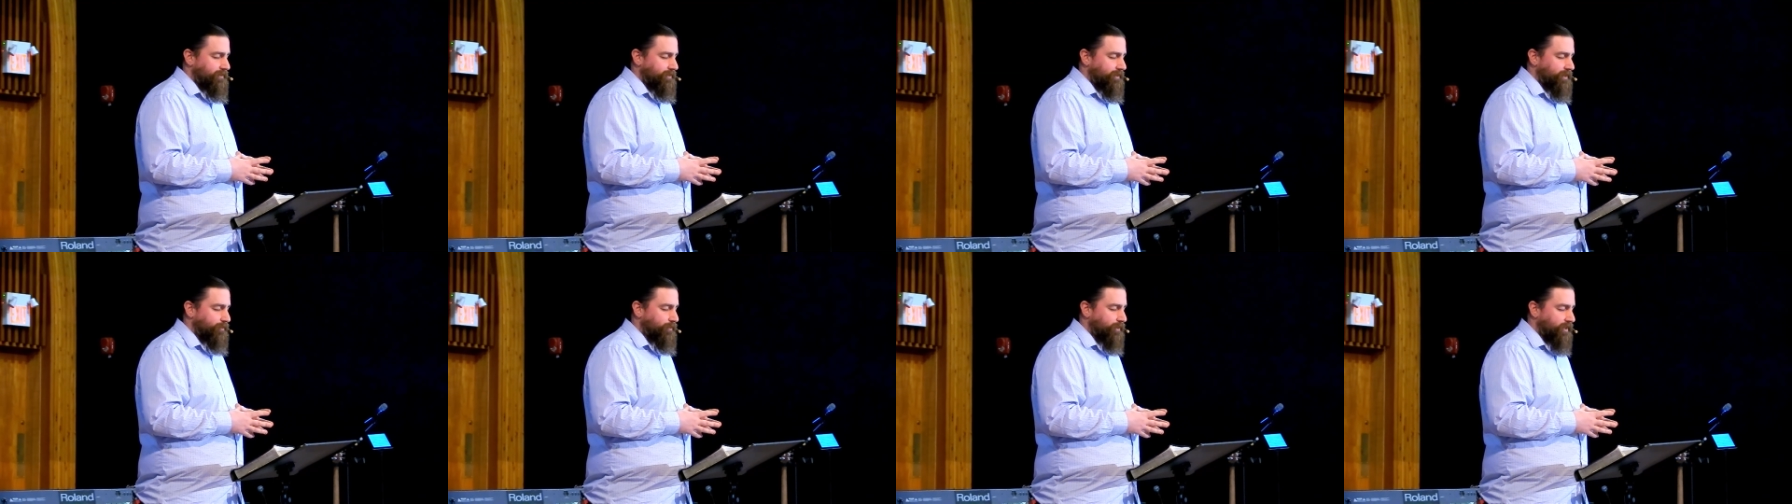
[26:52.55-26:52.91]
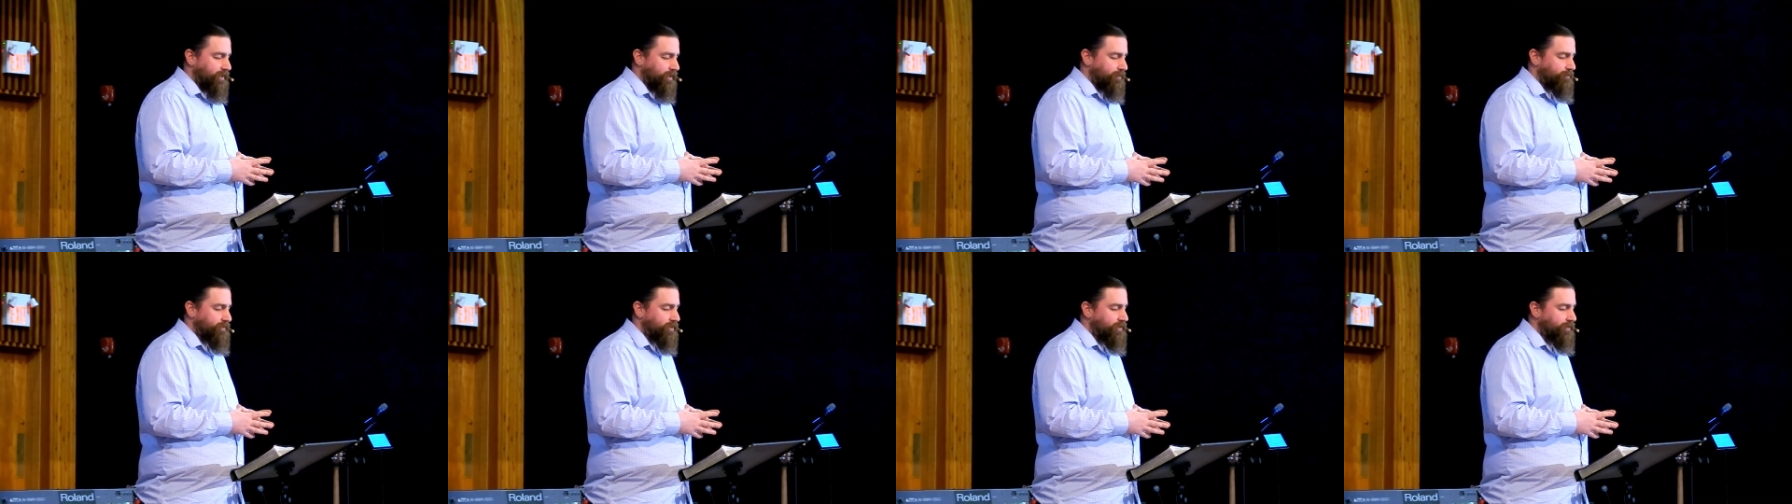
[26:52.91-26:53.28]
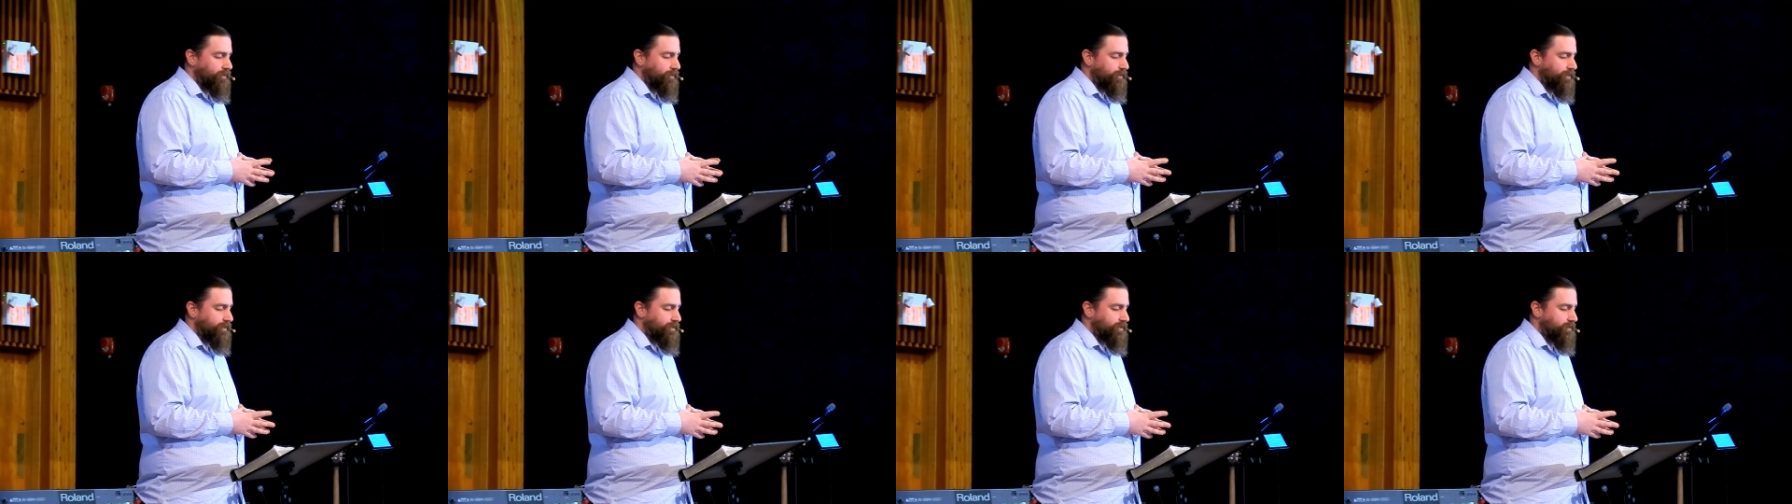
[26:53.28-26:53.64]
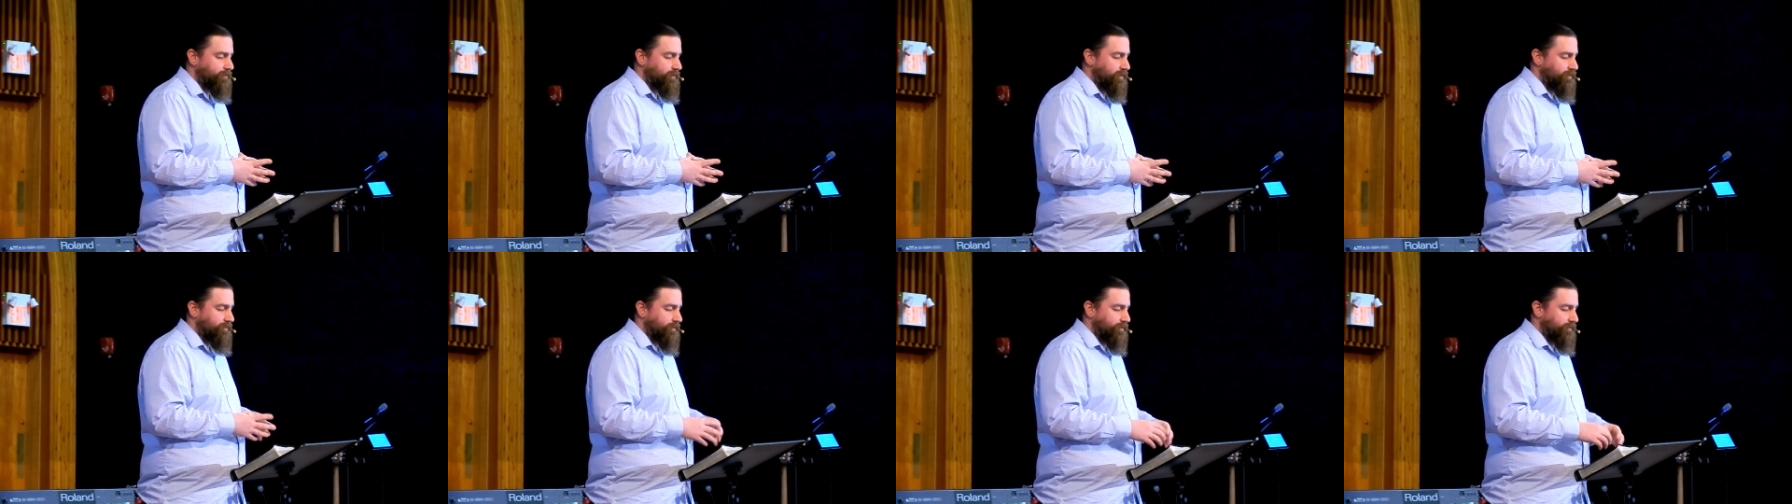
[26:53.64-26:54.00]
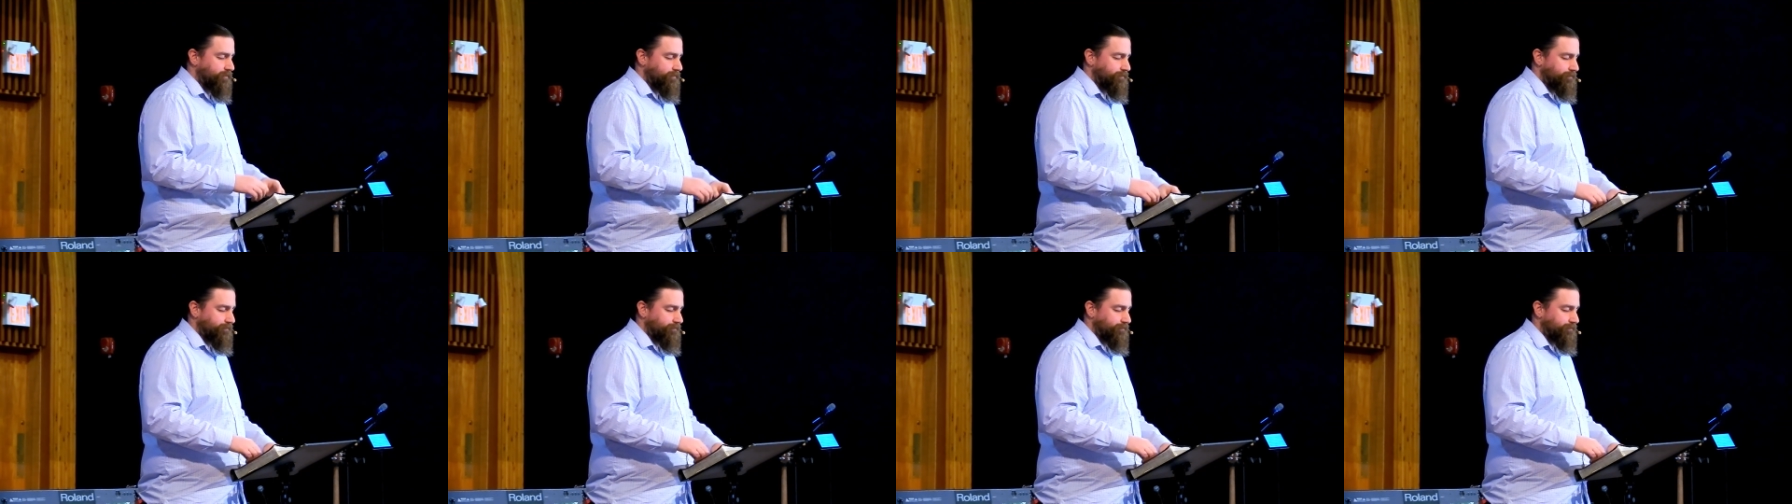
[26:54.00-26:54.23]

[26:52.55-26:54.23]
that we come to know this to be true.